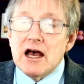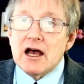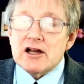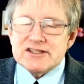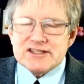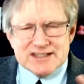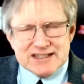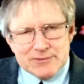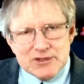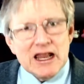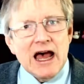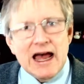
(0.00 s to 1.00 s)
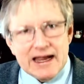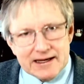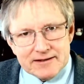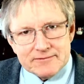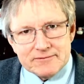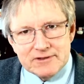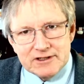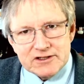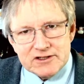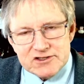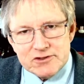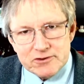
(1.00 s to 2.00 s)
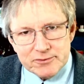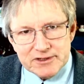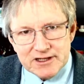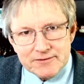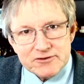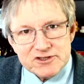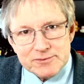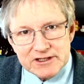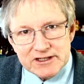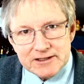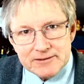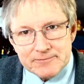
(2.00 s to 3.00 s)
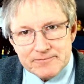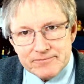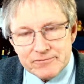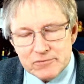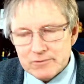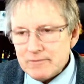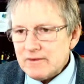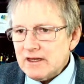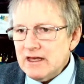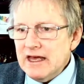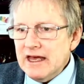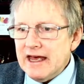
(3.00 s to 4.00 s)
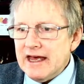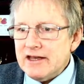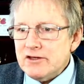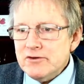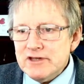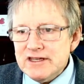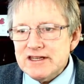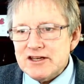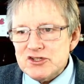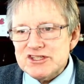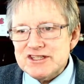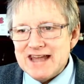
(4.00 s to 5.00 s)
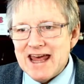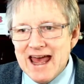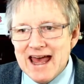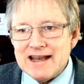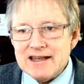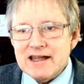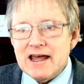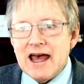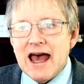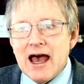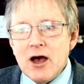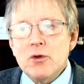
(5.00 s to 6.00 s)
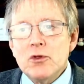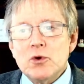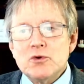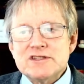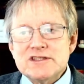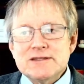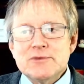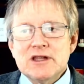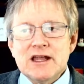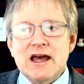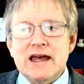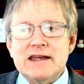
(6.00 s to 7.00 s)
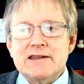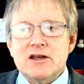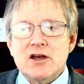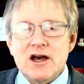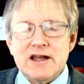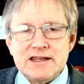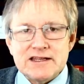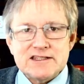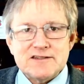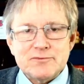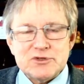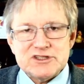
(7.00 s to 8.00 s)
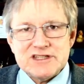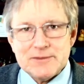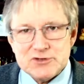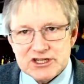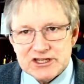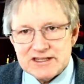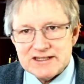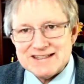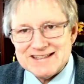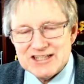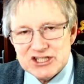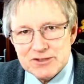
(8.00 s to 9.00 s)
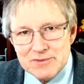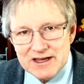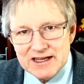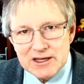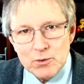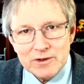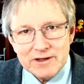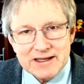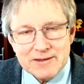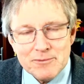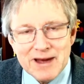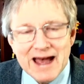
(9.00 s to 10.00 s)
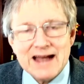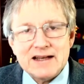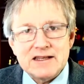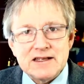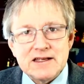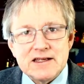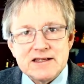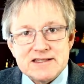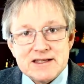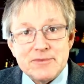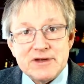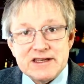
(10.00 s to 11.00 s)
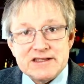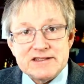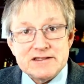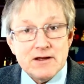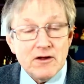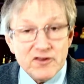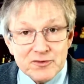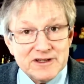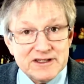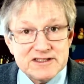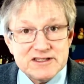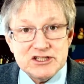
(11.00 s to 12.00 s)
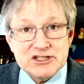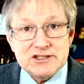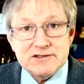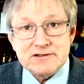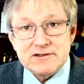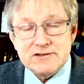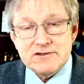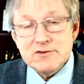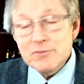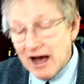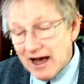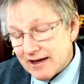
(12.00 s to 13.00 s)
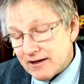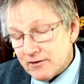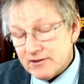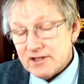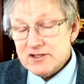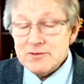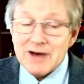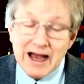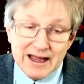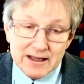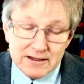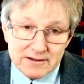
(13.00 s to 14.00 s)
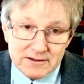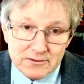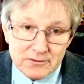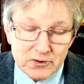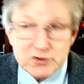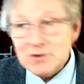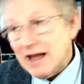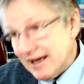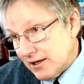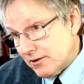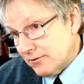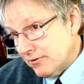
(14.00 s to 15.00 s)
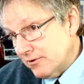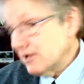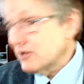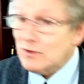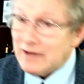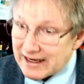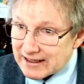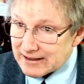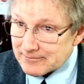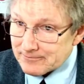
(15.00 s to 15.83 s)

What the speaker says: are stimuli in consumer behavior speak. And you need to understand how those stimuli in the context of perception and decision making will impact somebody's ultimate decision to buy or not to buy, or to like or not to like.